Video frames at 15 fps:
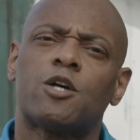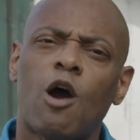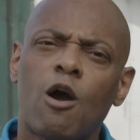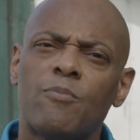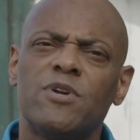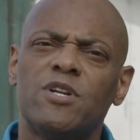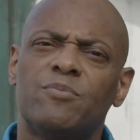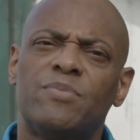
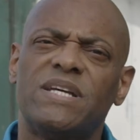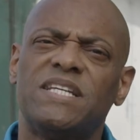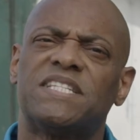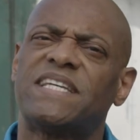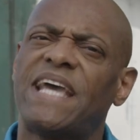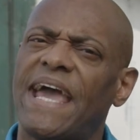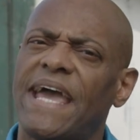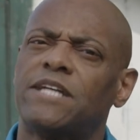Carpenter
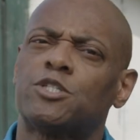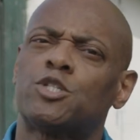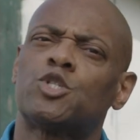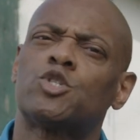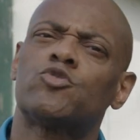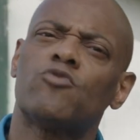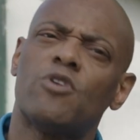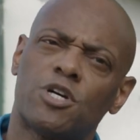bees can't
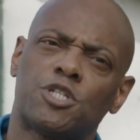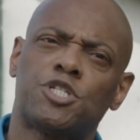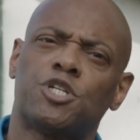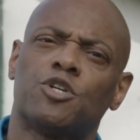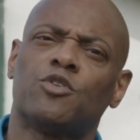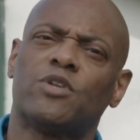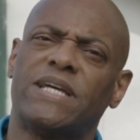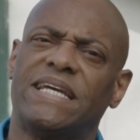
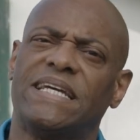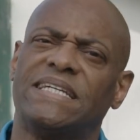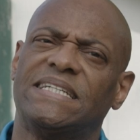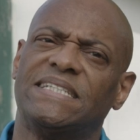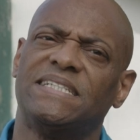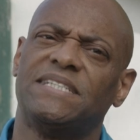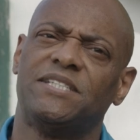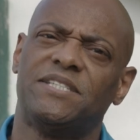structurally
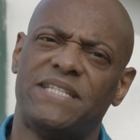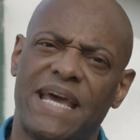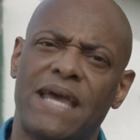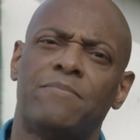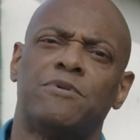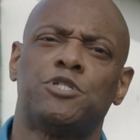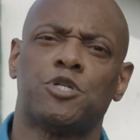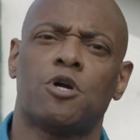
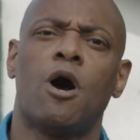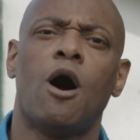damage your